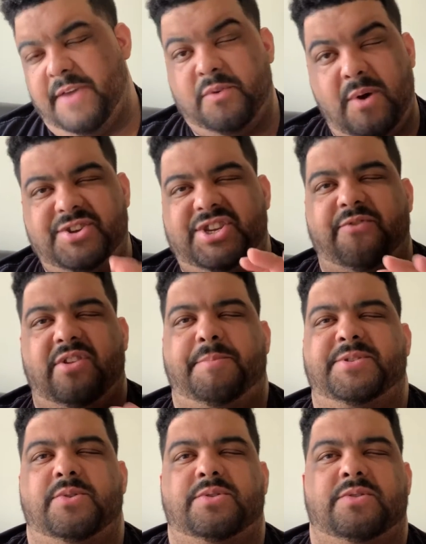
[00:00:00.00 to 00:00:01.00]
If you watch several
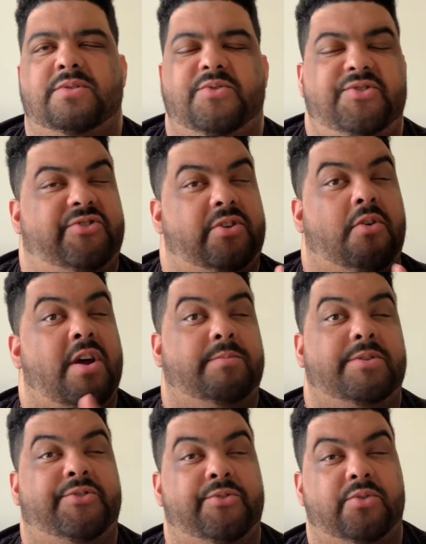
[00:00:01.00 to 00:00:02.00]
episodes in a row, this is
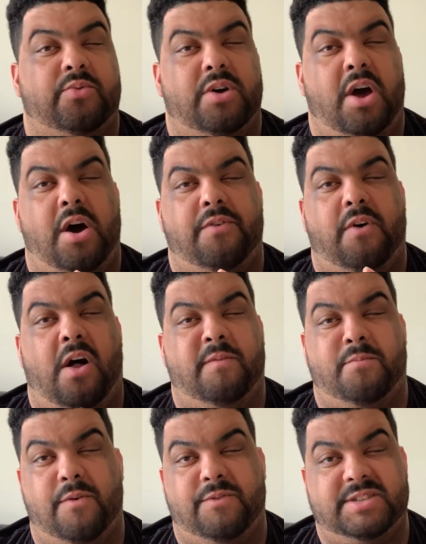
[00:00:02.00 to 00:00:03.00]
incredibly true of all
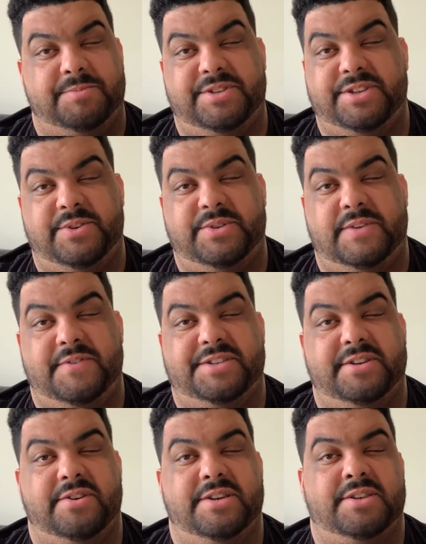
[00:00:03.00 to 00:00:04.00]
of Marvel's MCU TV
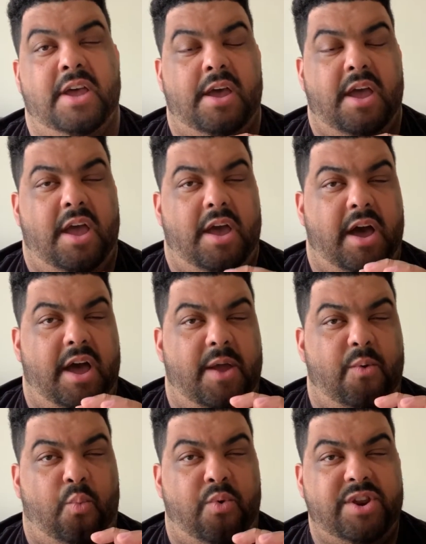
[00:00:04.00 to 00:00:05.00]
series.
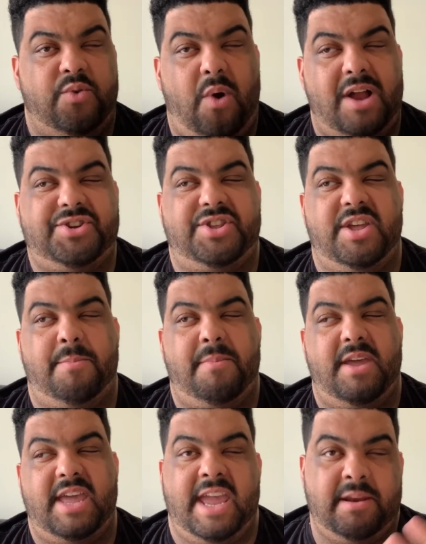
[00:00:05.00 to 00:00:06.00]
When you watch them
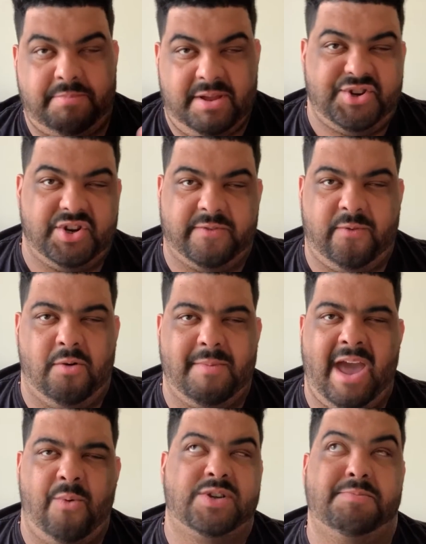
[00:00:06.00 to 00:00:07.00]
in binging
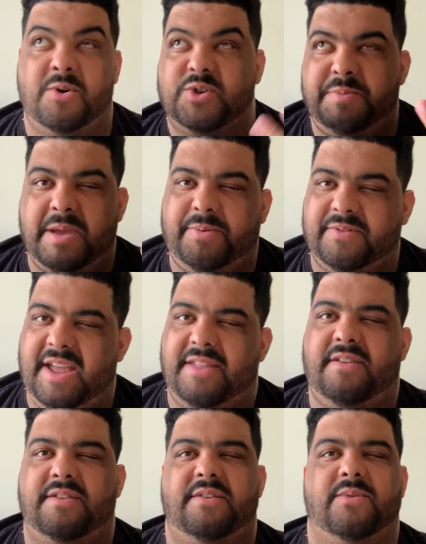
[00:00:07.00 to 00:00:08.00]
format, which most people
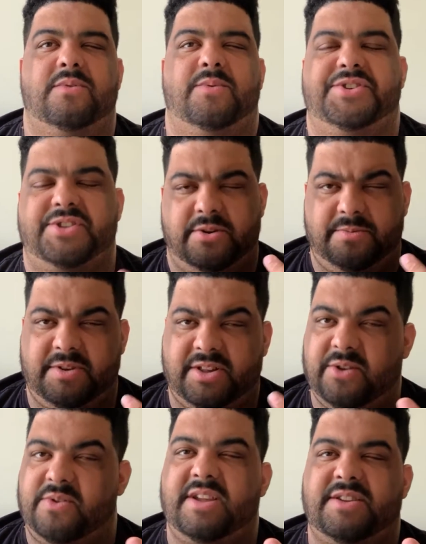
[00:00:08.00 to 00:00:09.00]
tend to do, in which they're
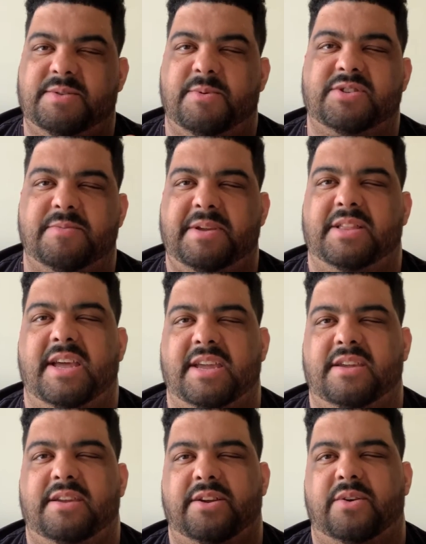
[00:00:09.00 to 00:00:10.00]
clearly supposed to be
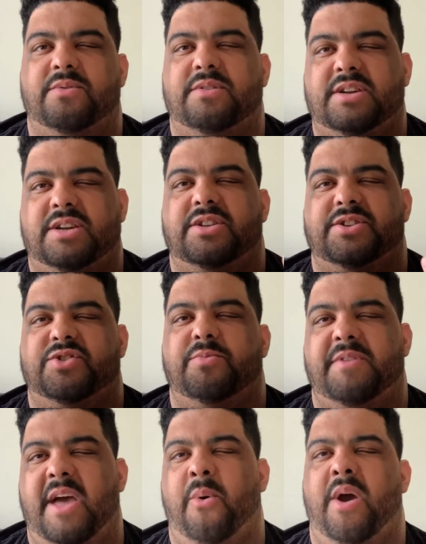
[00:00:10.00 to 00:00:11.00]
like, you know,
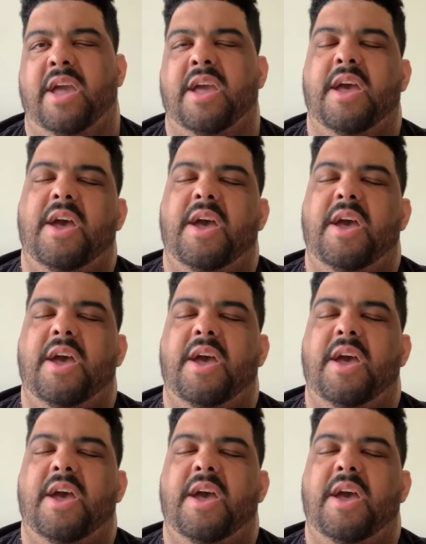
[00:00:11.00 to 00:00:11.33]
consumed that way,